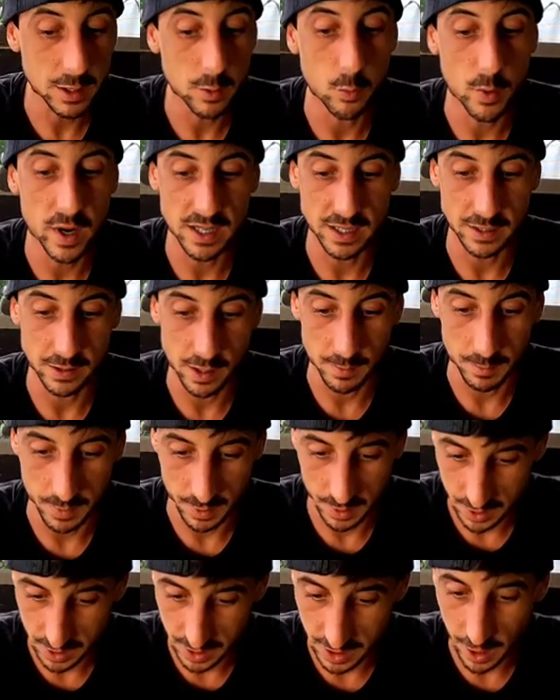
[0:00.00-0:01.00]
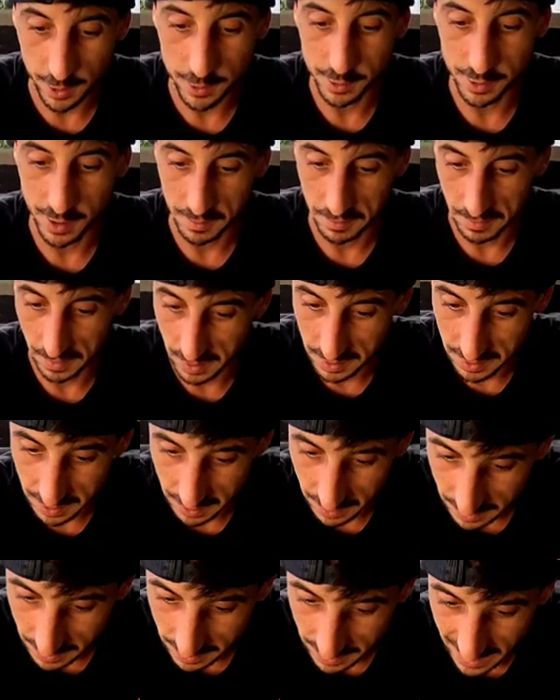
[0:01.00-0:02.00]
the winning numbers, the other numbers
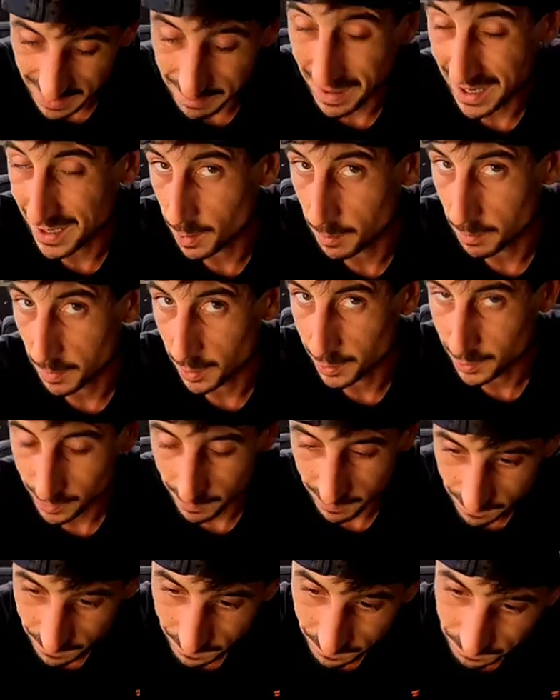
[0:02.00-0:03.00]
in my numbers.